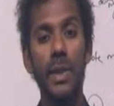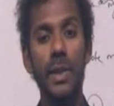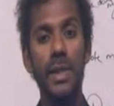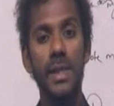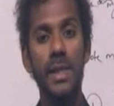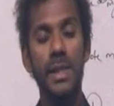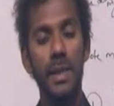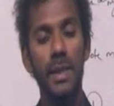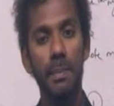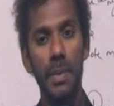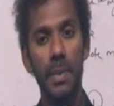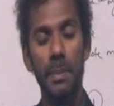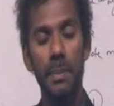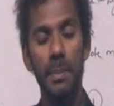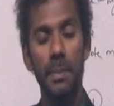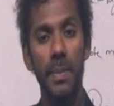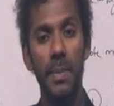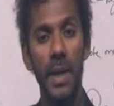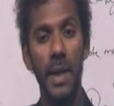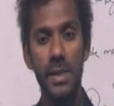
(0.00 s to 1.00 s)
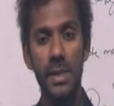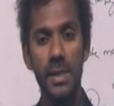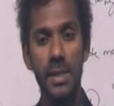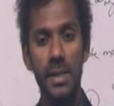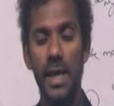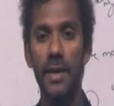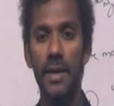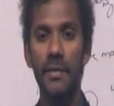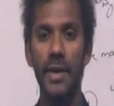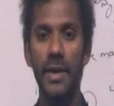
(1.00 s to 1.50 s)
simple past
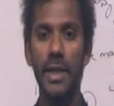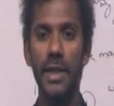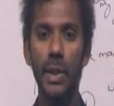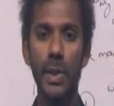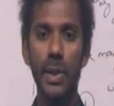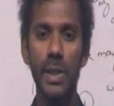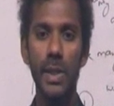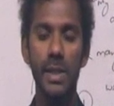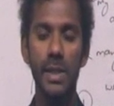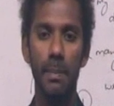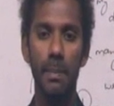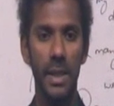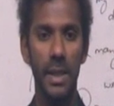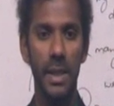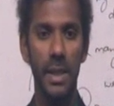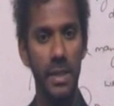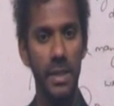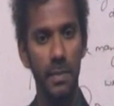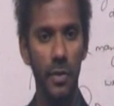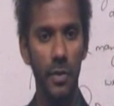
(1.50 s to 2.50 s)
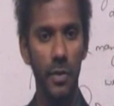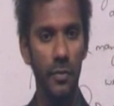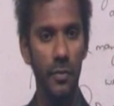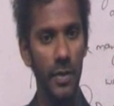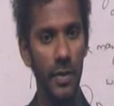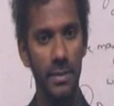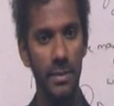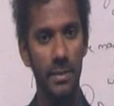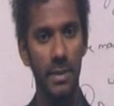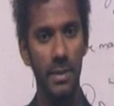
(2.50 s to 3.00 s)
and when to use present
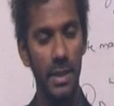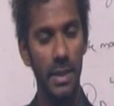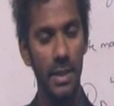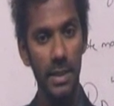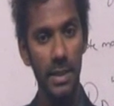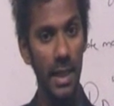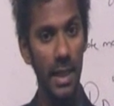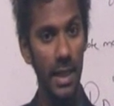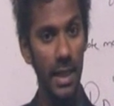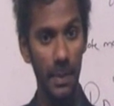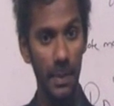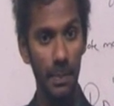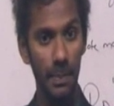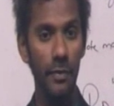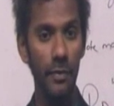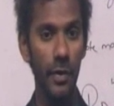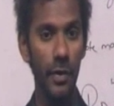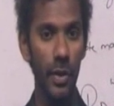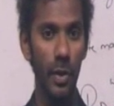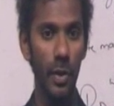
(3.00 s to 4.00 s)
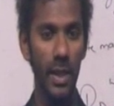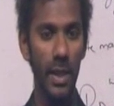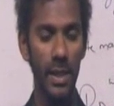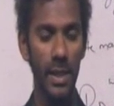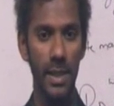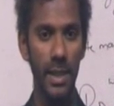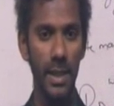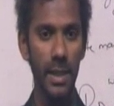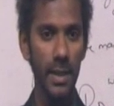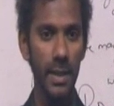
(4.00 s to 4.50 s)
perfect. Clear? I repeat it for you
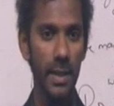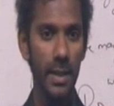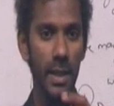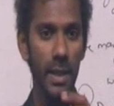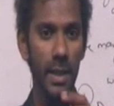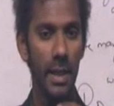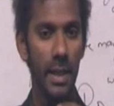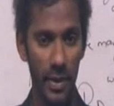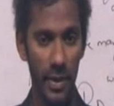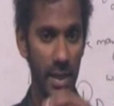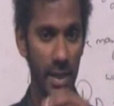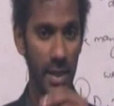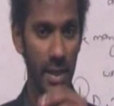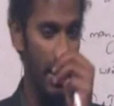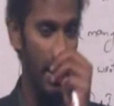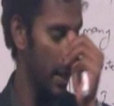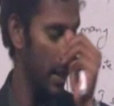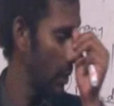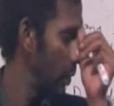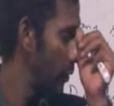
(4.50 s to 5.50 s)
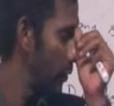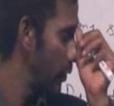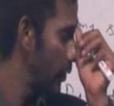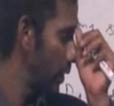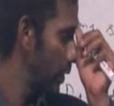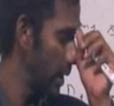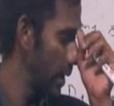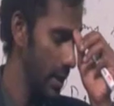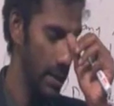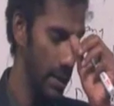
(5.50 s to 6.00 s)
once again. Once again I go for
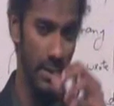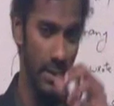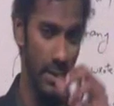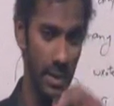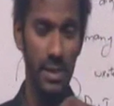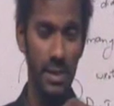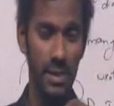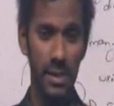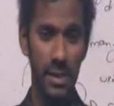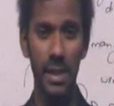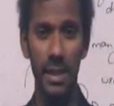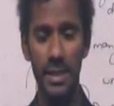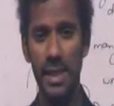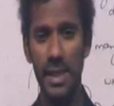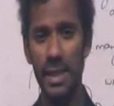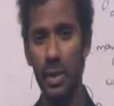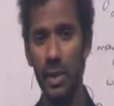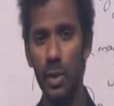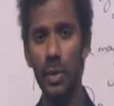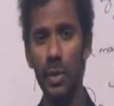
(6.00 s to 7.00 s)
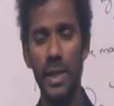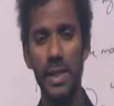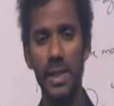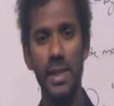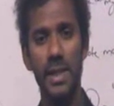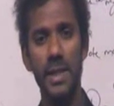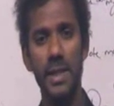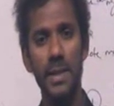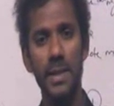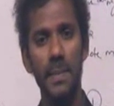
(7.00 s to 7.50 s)
it. I'll say the rule once
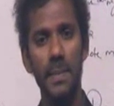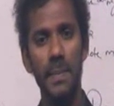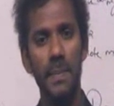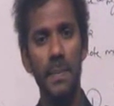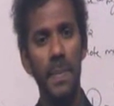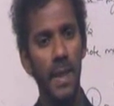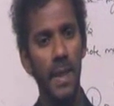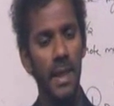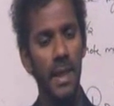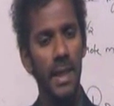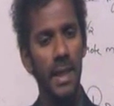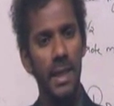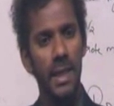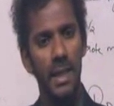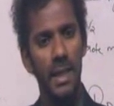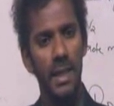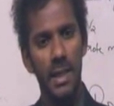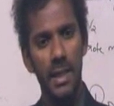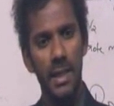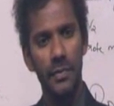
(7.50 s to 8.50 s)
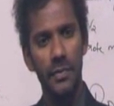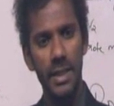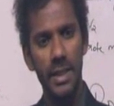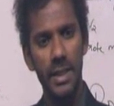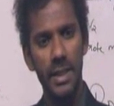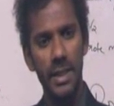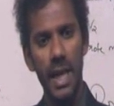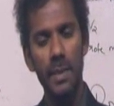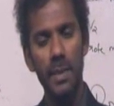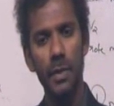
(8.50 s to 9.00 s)
again. If the
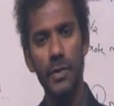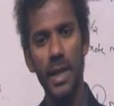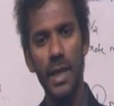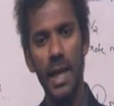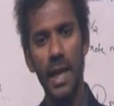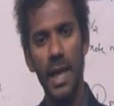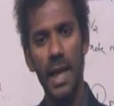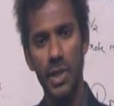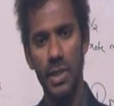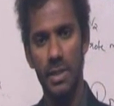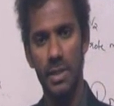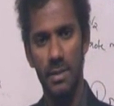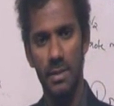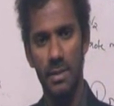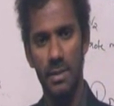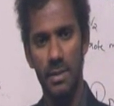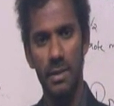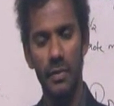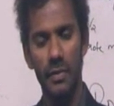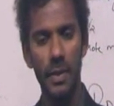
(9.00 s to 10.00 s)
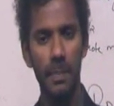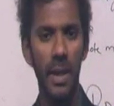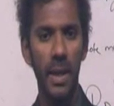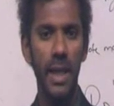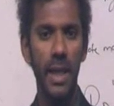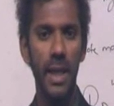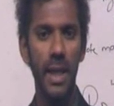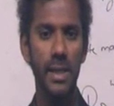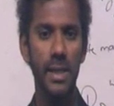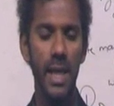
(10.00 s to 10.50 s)
time of the action of the
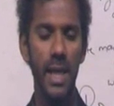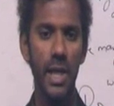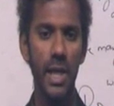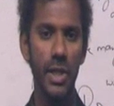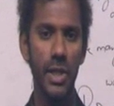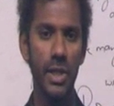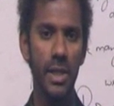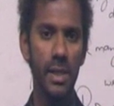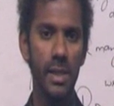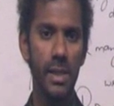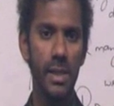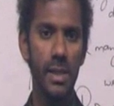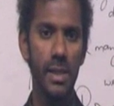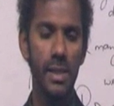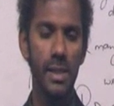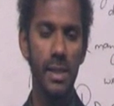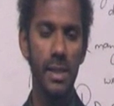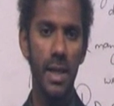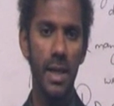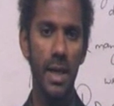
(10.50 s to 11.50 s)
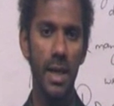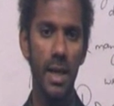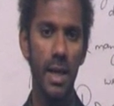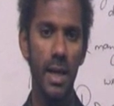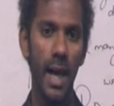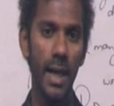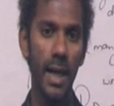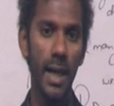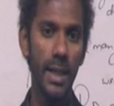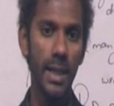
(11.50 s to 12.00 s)
past action is
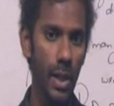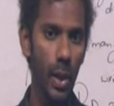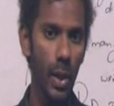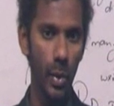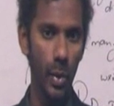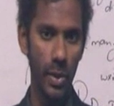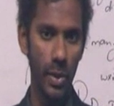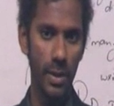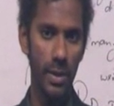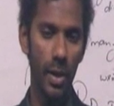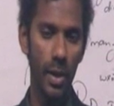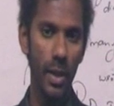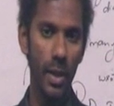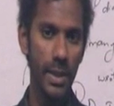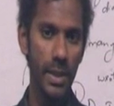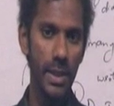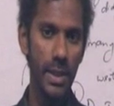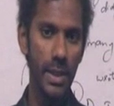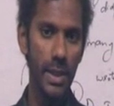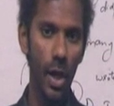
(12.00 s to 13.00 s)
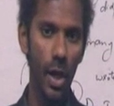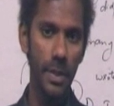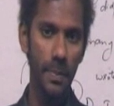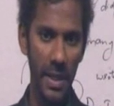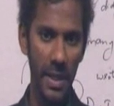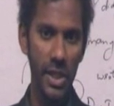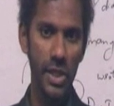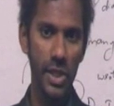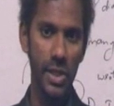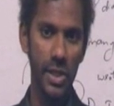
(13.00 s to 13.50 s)
unknown or not
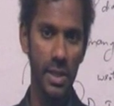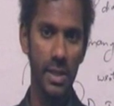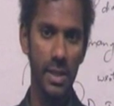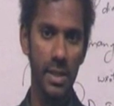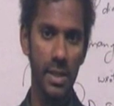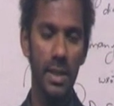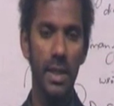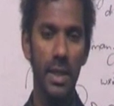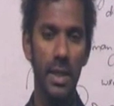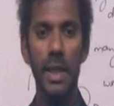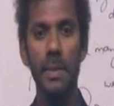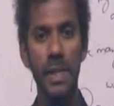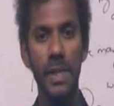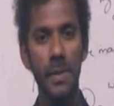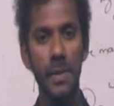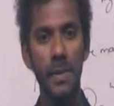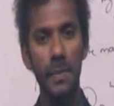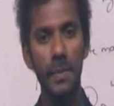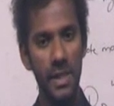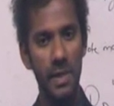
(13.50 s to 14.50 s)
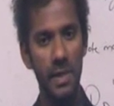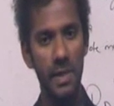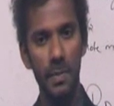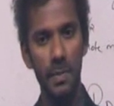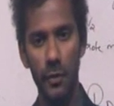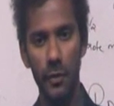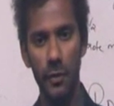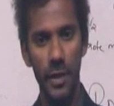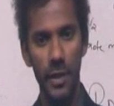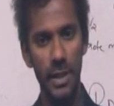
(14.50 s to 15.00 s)
mentioned, it must be present
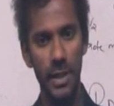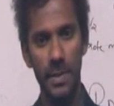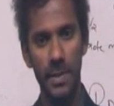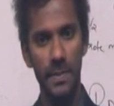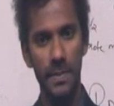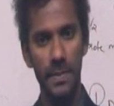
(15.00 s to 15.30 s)
perfect.